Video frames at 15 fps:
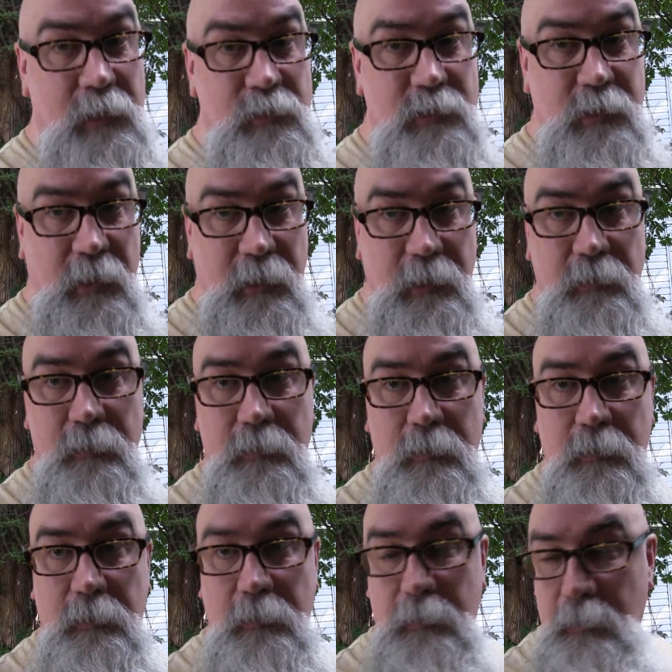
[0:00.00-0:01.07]
outside.
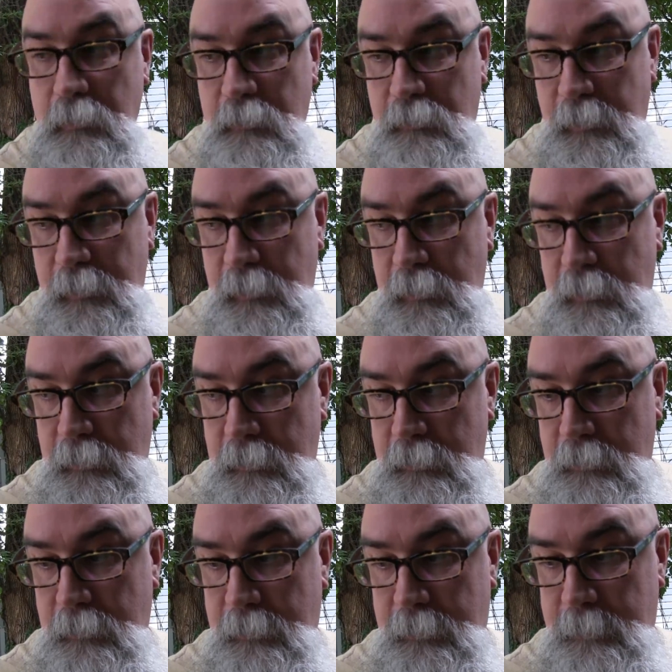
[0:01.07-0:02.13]

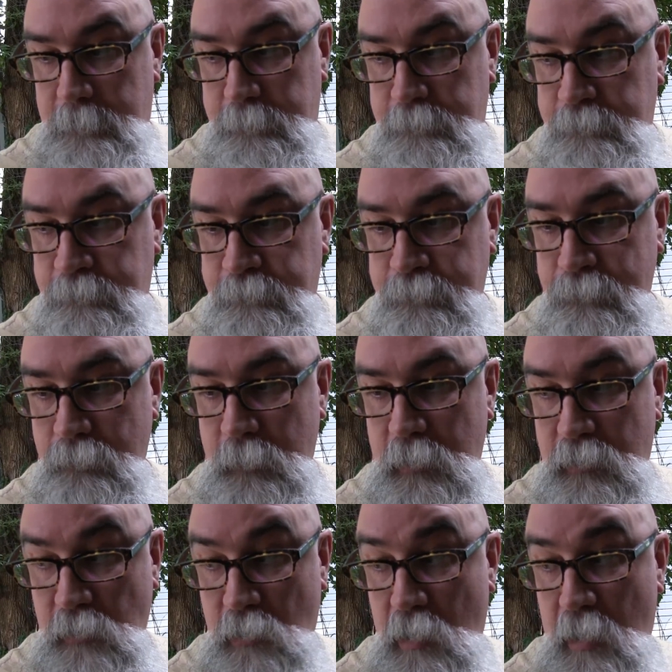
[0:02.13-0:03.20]
The
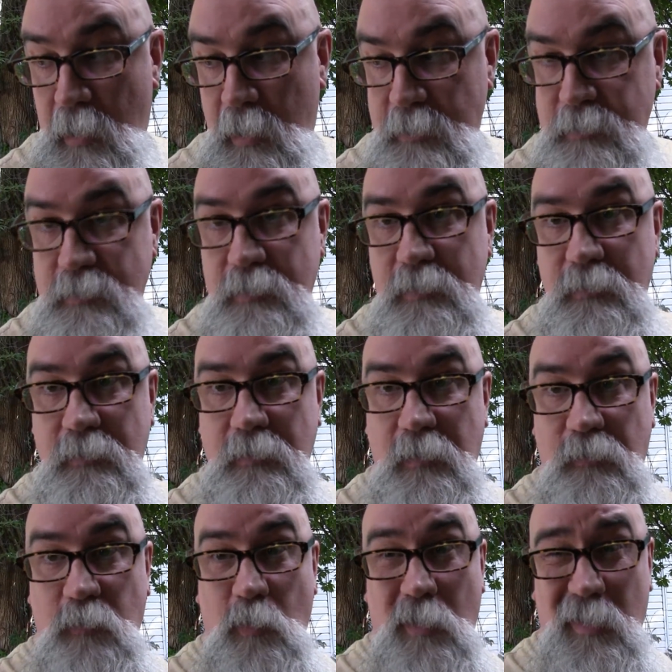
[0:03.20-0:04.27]
cost
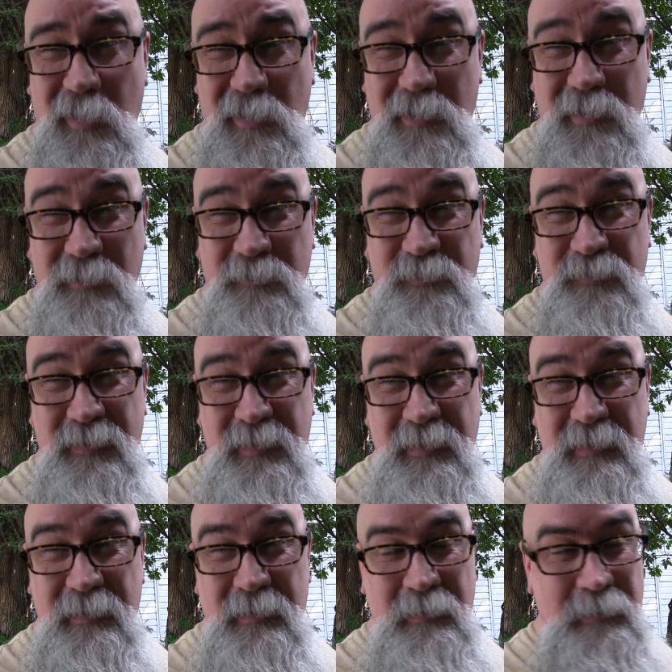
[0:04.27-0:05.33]
of water
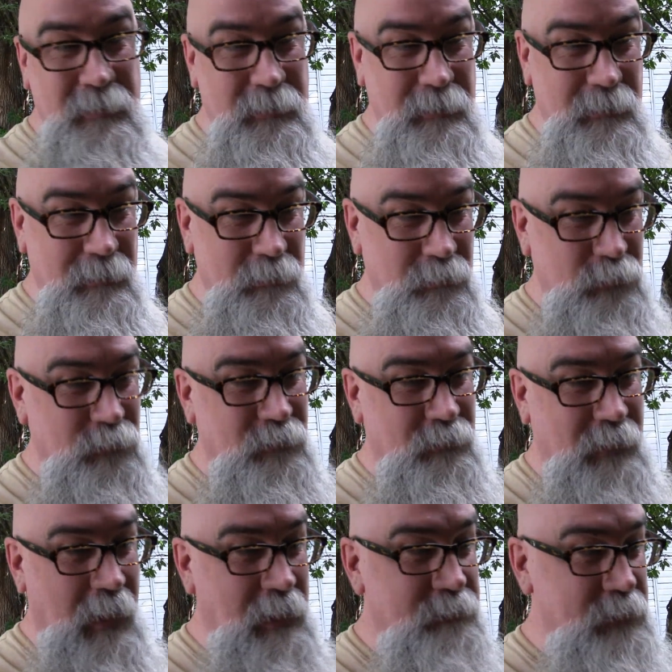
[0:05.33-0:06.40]
is
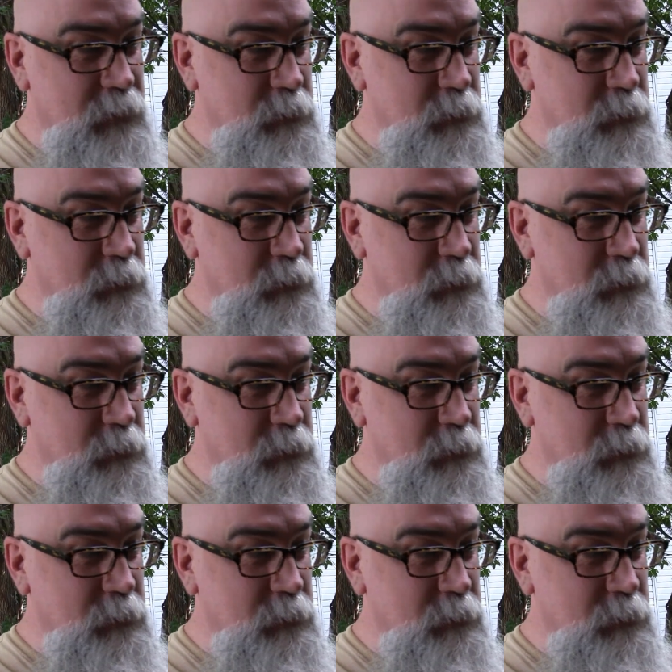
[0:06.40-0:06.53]
kind of